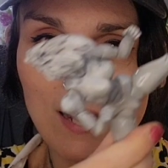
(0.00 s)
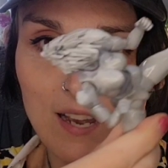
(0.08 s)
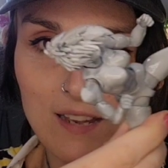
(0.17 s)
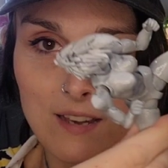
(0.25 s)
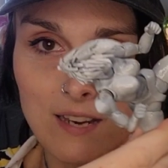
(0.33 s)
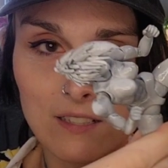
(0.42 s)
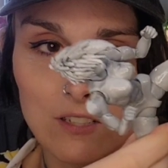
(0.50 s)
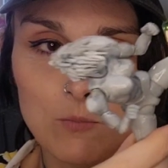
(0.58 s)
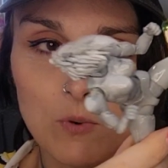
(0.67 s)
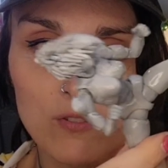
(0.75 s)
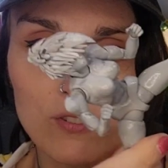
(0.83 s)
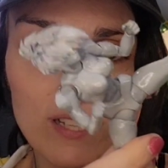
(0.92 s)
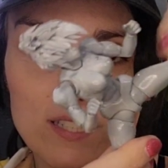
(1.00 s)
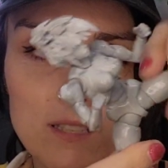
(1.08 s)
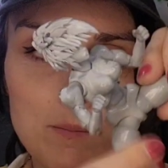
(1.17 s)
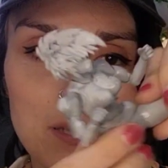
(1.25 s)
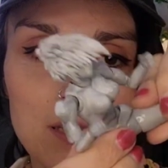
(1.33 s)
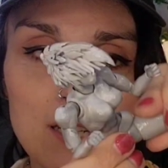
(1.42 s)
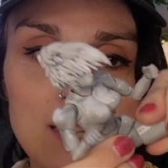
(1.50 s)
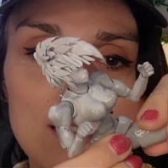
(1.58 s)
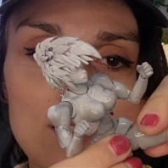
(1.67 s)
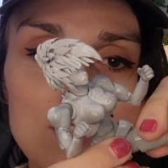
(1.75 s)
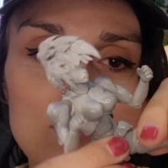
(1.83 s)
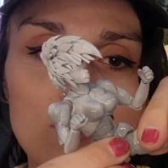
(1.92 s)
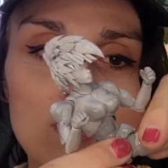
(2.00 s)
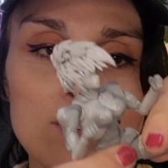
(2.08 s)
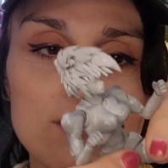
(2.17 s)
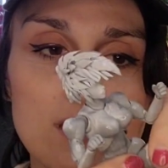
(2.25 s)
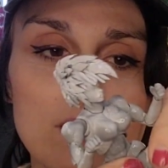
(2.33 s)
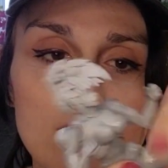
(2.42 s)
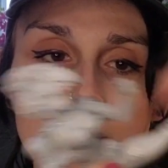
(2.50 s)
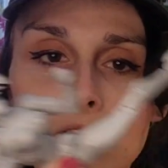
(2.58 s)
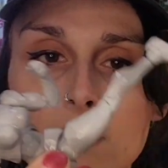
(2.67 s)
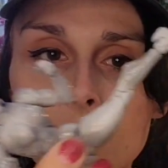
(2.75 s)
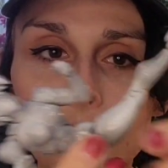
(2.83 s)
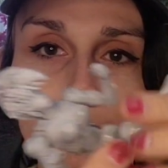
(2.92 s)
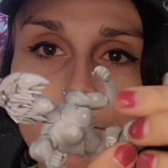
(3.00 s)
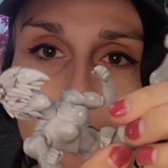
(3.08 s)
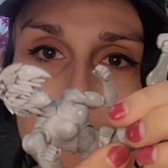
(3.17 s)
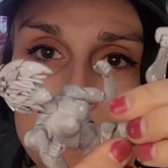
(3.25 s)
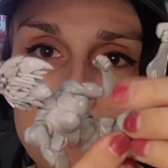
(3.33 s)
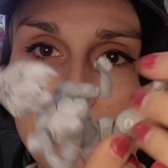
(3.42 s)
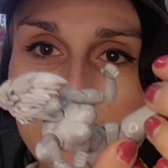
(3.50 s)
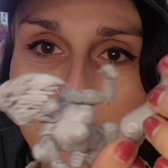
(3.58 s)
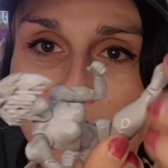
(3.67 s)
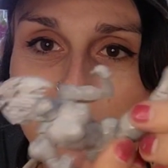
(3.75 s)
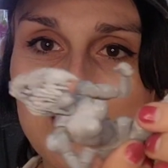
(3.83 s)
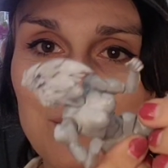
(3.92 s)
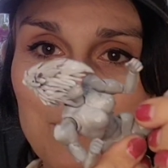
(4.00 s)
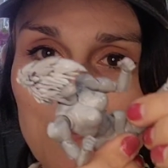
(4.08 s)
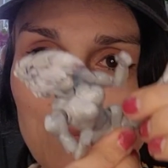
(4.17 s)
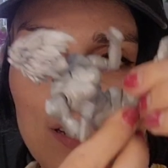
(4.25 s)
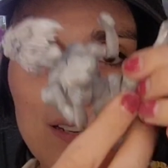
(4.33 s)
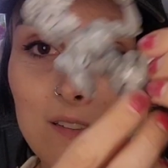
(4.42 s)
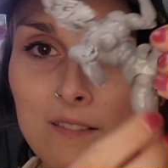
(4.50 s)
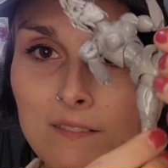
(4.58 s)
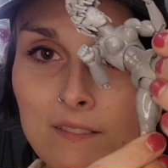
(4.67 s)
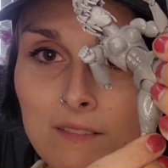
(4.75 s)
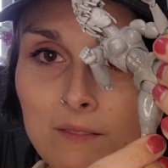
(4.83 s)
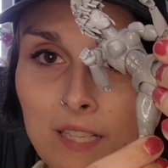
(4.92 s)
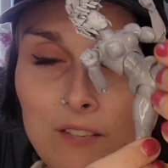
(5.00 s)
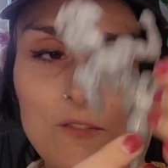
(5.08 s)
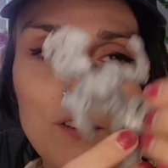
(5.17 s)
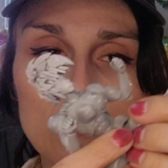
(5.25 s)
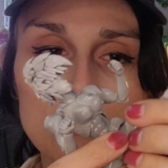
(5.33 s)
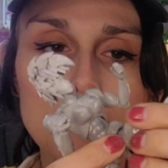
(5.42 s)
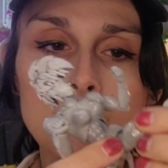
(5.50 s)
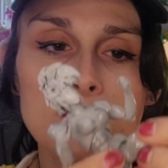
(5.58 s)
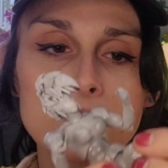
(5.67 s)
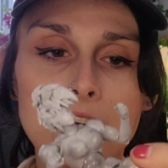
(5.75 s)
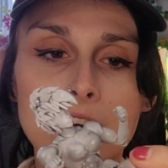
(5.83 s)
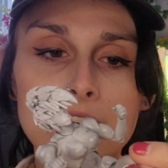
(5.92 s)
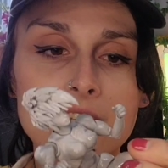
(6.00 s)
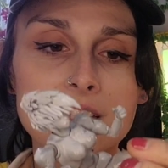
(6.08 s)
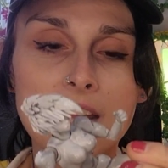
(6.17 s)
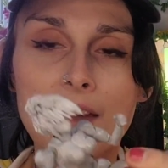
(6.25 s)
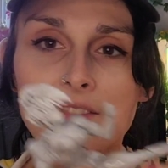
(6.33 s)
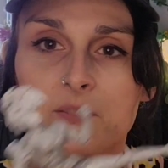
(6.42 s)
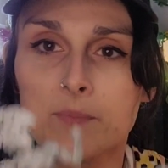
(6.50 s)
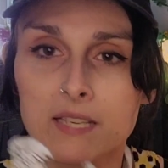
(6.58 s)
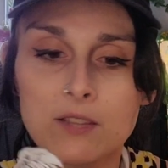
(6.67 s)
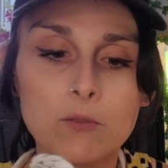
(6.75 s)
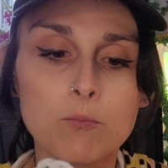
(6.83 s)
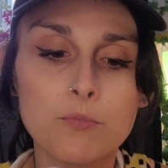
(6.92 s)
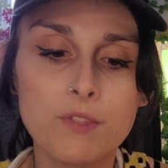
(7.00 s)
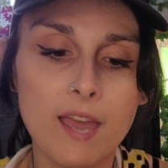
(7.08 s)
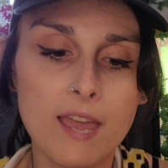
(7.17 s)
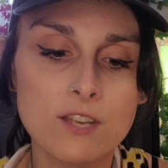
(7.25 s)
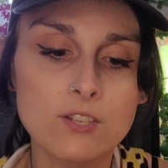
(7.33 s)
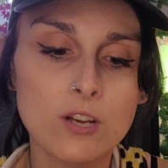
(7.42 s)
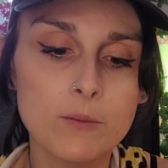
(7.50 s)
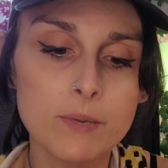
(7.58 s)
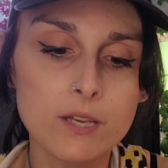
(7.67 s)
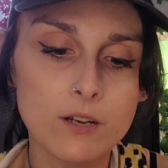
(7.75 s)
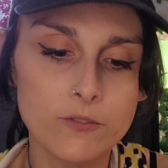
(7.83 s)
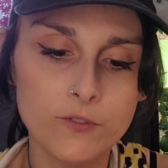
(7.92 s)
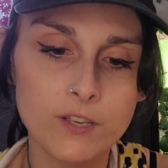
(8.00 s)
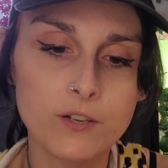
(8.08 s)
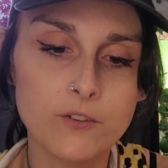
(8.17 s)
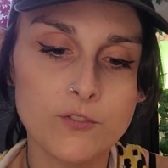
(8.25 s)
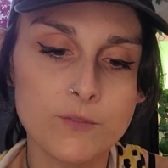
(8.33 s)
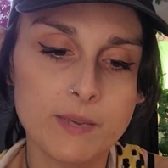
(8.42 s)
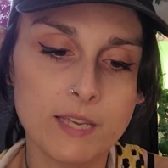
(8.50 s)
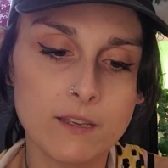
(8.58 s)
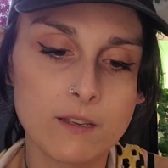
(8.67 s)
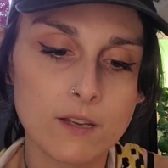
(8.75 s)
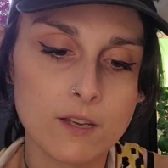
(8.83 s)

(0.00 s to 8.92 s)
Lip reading: Kaya had a little more flexibility than this figure's giving her. We can figure some things out. It doesn't have to be the end-all be-all figure for me,